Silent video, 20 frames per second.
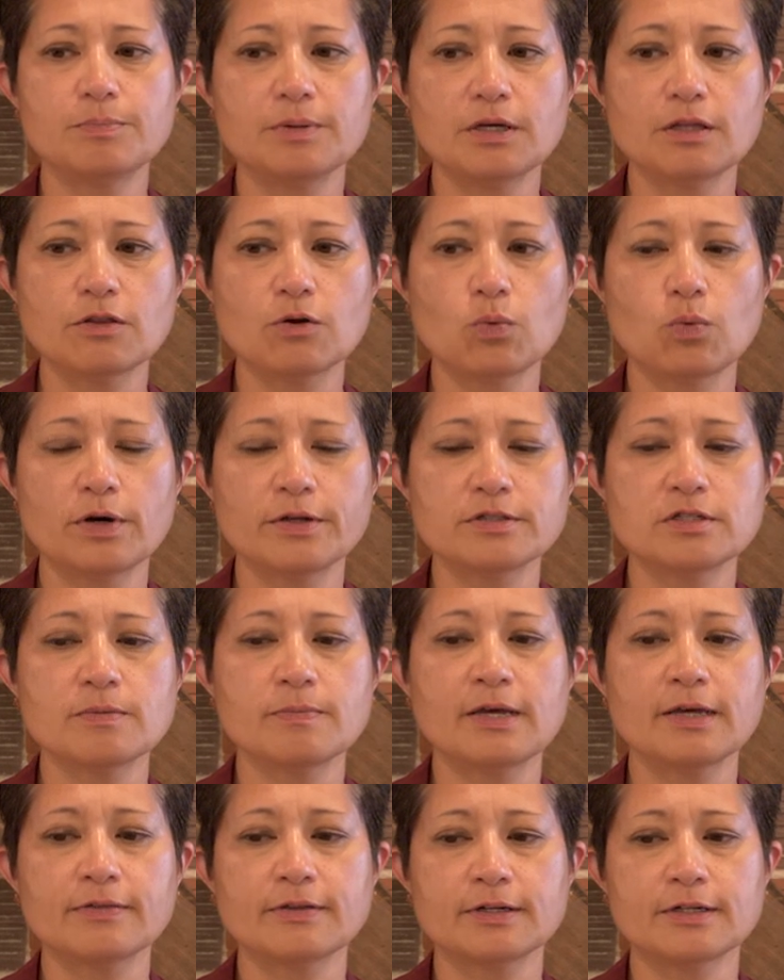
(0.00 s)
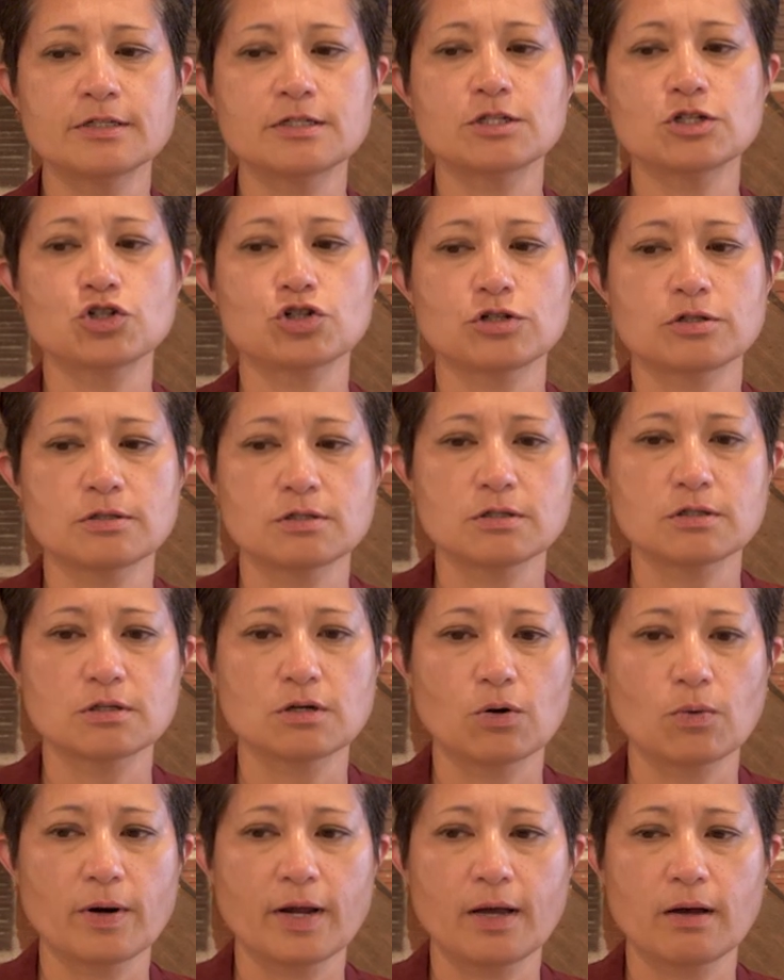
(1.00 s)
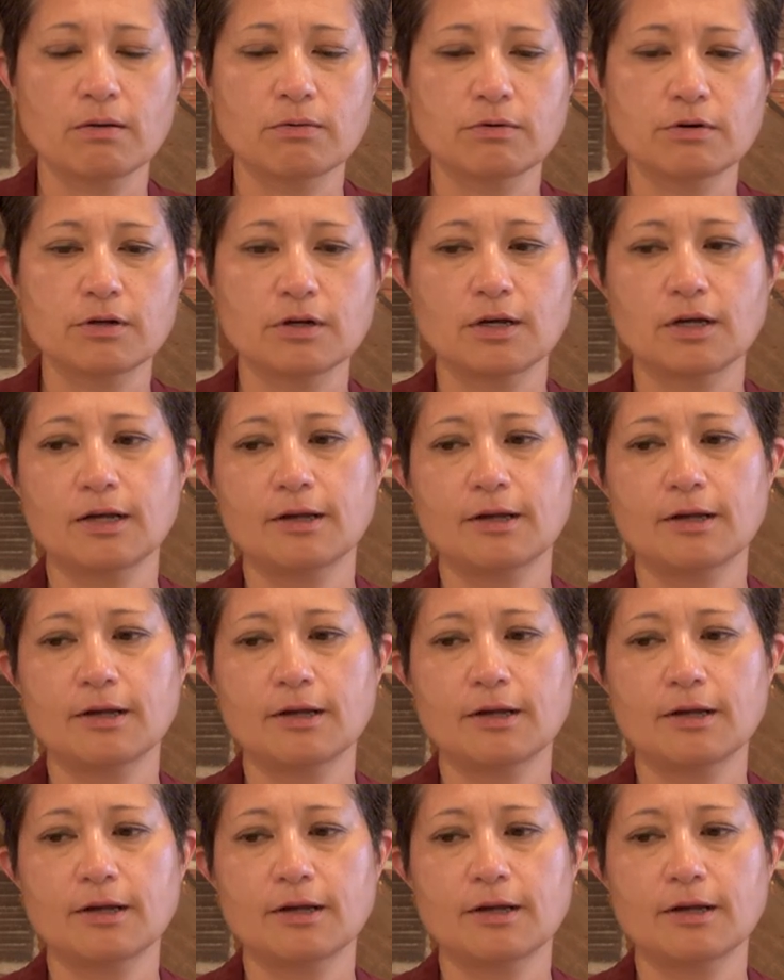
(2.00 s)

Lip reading: the one to make the decisions around,